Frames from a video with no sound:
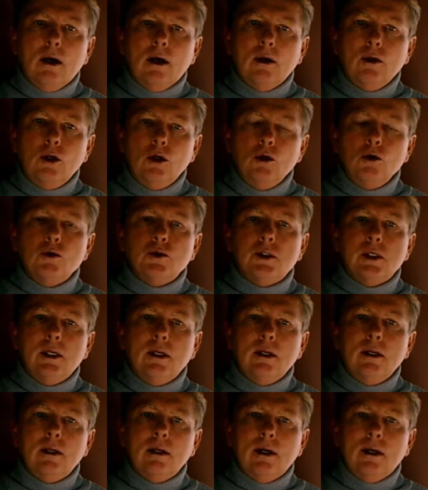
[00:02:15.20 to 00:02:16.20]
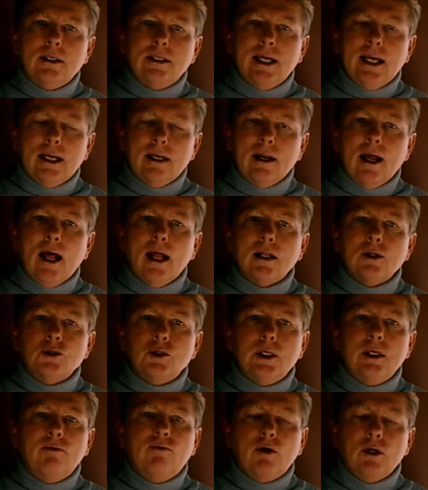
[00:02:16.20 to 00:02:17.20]
using a
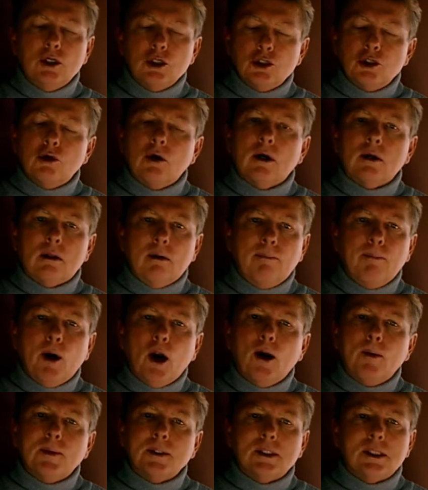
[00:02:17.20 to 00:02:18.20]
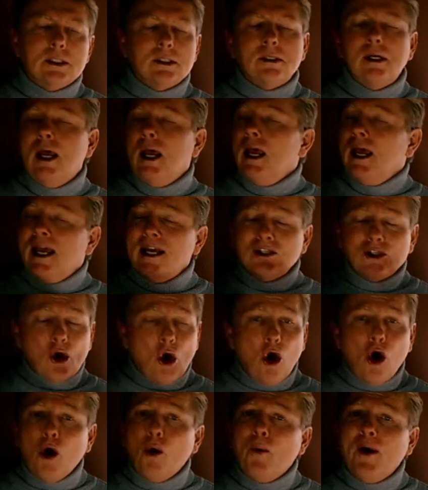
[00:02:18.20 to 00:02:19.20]
technology for destructive purposes. It's
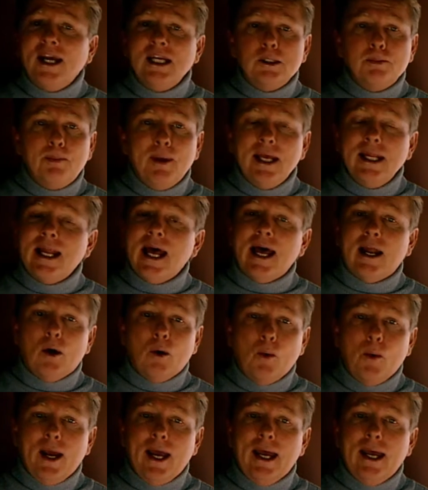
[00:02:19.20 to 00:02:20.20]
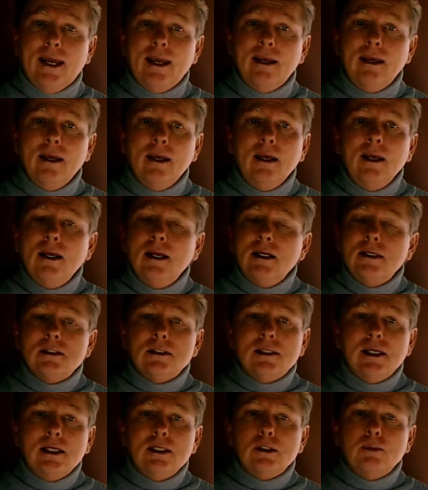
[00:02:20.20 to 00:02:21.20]
always been that way
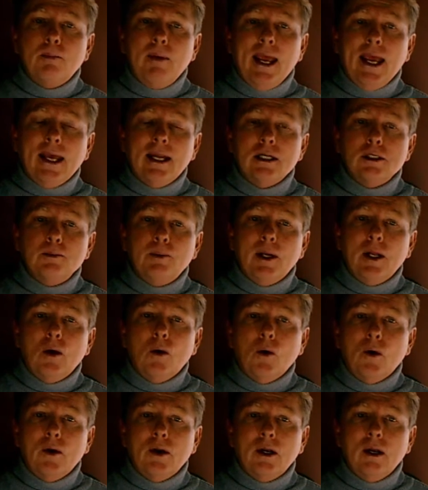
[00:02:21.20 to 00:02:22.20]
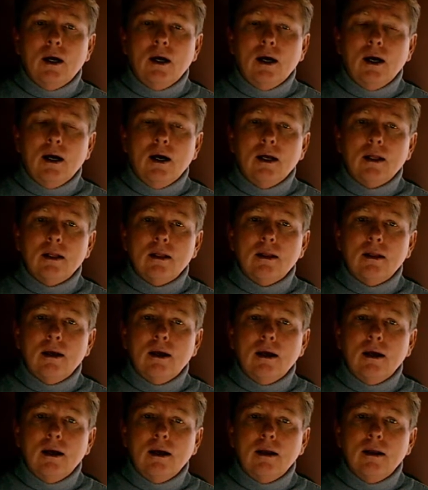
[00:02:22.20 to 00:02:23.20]
since man has been on
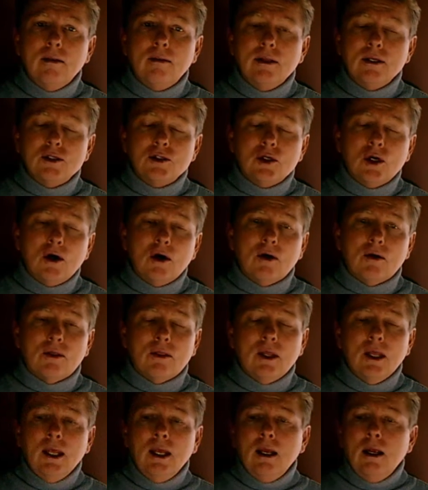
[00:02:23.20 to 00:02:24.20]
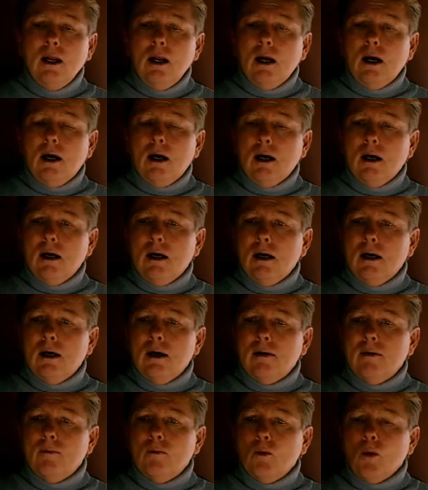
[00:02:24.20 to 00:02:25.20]
this earth.
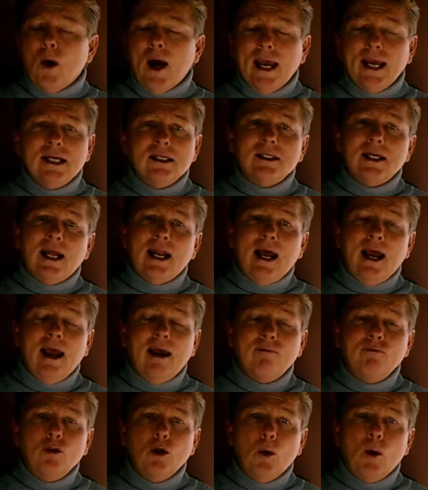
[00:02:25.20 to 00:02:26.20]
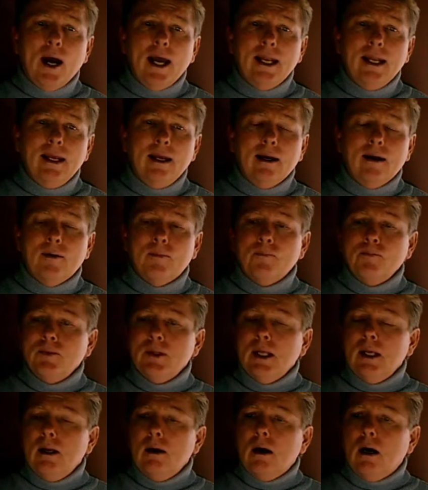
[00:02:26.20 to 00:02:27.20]
Why is that? I have no idea.
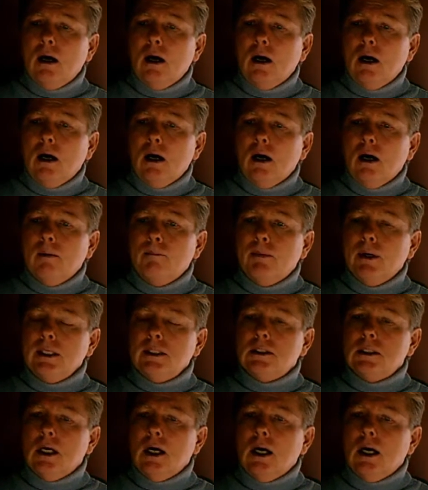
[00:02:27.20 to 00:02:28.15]
But